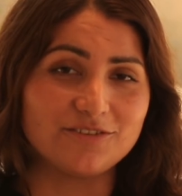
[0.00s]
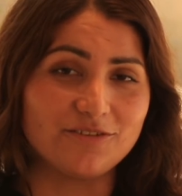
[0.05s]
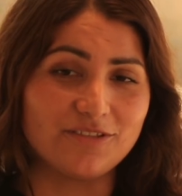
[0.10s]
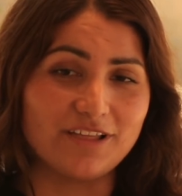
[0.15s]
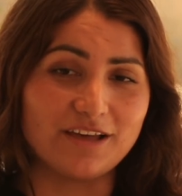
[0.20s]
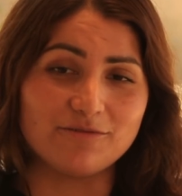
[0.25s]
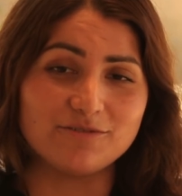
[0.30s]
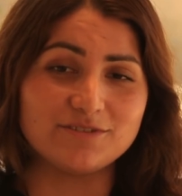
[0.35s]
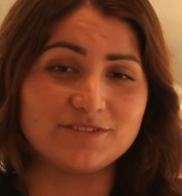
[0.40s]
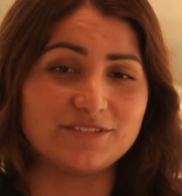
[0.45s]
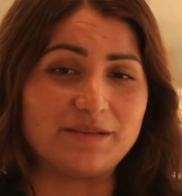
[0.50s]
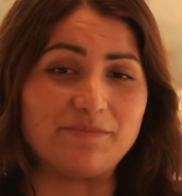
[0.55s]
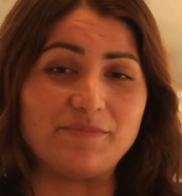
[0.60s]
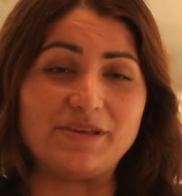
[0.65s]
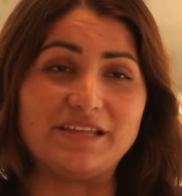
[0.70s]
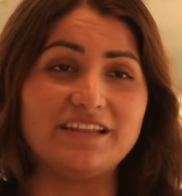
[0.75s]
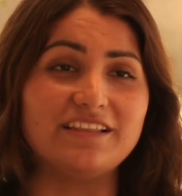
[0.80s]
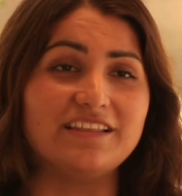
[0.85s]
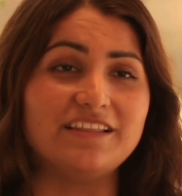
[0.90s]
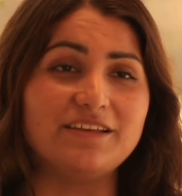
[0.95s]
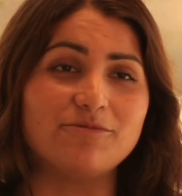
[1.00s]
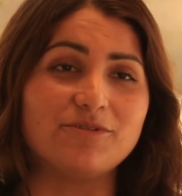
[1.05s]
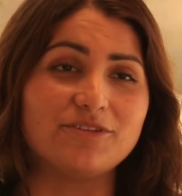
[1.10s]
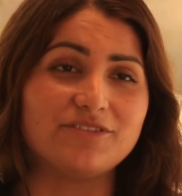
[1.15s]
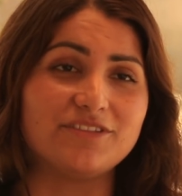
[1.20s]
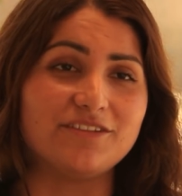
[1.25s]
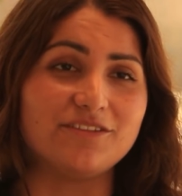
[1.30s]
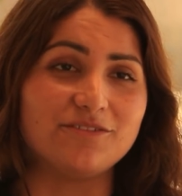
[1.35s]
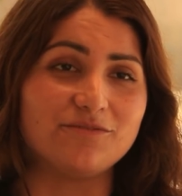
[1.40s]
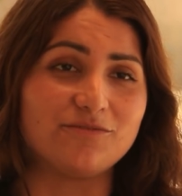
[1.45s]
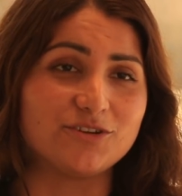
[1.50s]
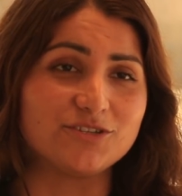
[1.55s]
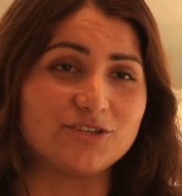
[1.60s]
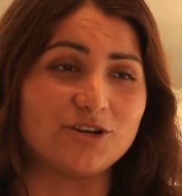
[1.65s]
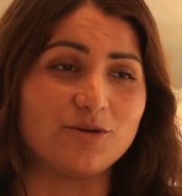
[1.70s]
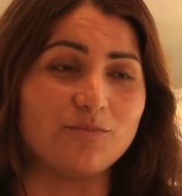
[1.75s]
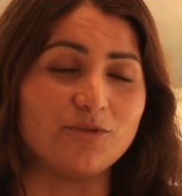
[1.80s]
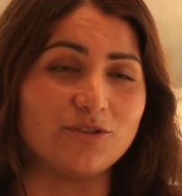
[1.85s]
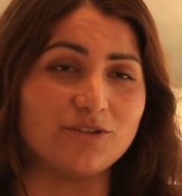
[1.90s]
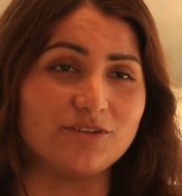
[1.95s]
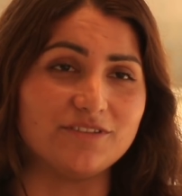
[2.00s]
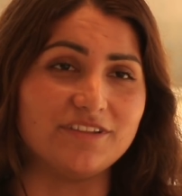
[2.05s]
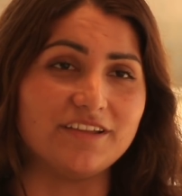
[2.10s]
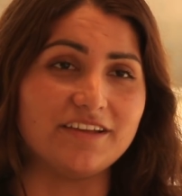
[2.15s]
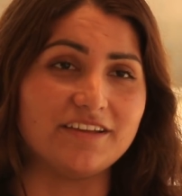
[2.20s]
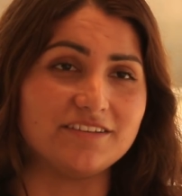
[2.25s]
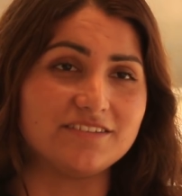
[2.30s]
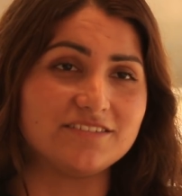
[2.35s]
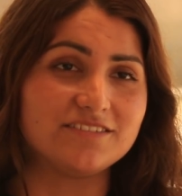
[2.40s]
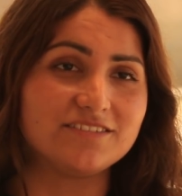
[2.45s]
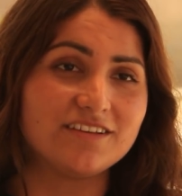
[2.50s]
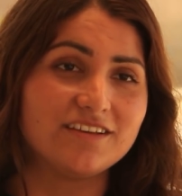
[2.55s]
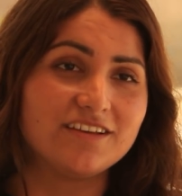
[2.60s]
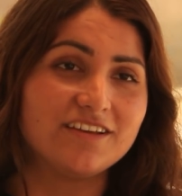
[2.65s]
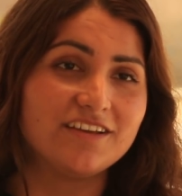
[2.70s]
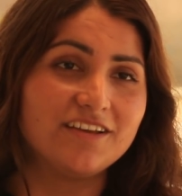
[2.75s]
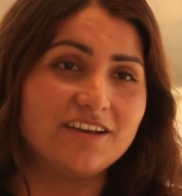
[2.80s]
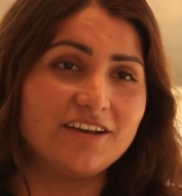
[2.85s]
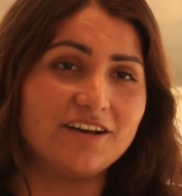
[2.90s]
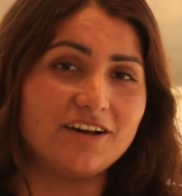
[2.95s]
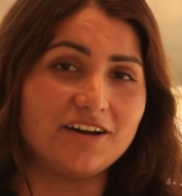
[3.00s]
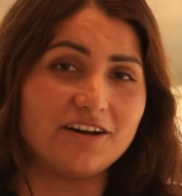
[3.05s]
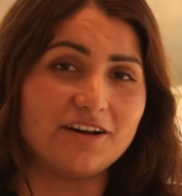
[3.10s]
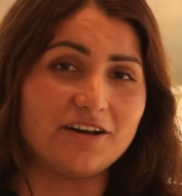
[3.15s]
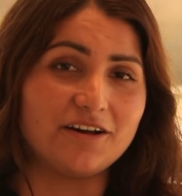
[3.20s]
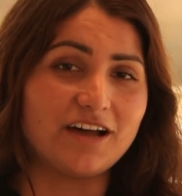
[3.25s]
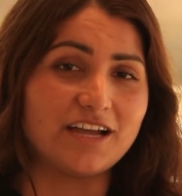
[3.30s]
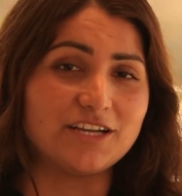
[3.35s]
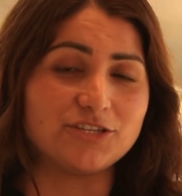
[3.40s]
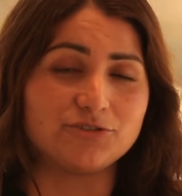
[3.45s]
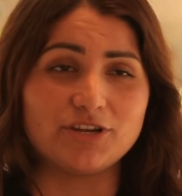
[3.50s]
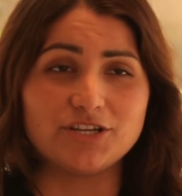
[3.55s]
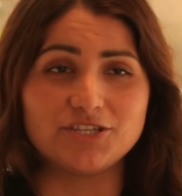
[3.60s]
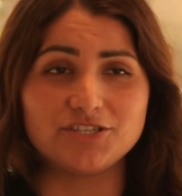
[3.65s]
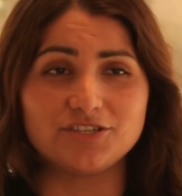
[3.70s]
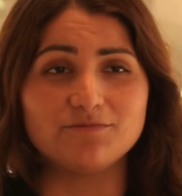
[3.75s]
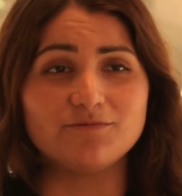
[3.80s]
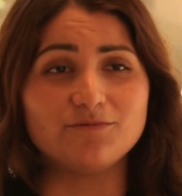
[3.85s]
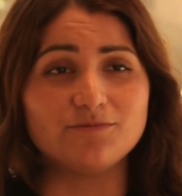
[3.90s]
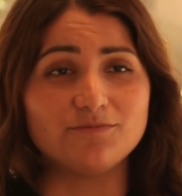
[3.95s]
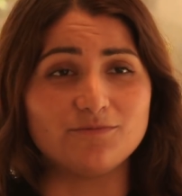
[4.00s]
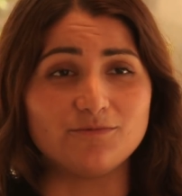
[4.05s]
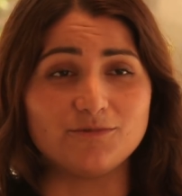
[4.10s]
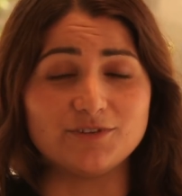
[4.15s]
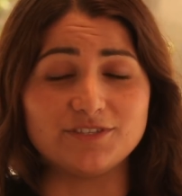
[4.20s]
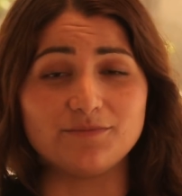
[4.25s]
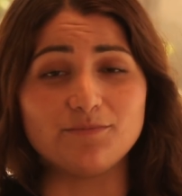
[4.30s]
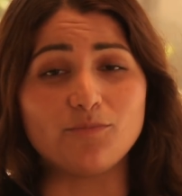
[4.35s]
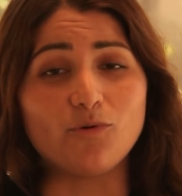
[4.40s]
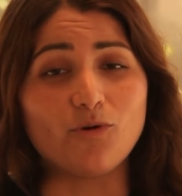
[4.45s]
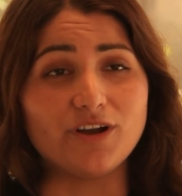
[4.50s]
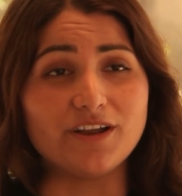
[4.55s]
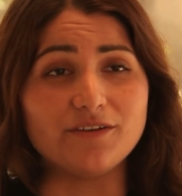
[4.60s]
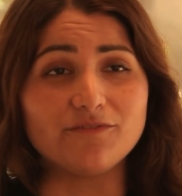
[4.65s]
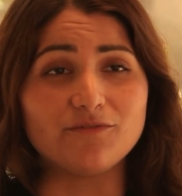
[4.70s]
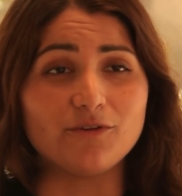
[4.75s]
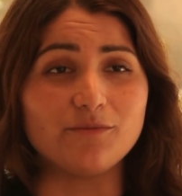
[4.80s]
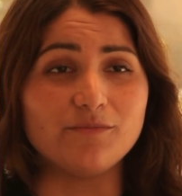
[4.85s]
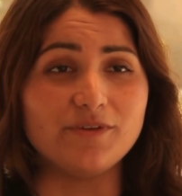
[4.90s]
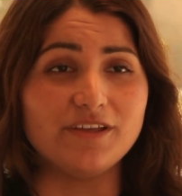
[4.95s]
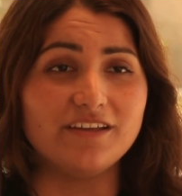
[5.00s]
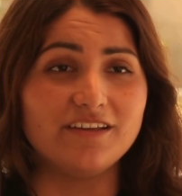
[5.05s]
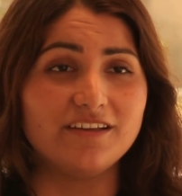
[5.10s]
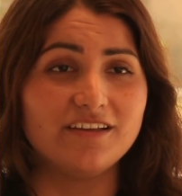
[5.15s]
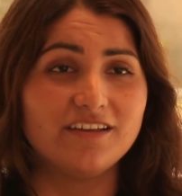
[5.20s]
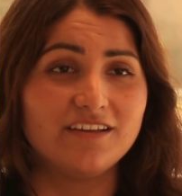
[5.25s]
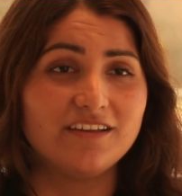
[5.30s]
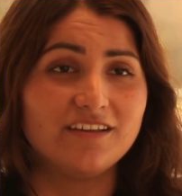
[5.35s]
so that was immediately within the first couple of days. Hydration was important for me.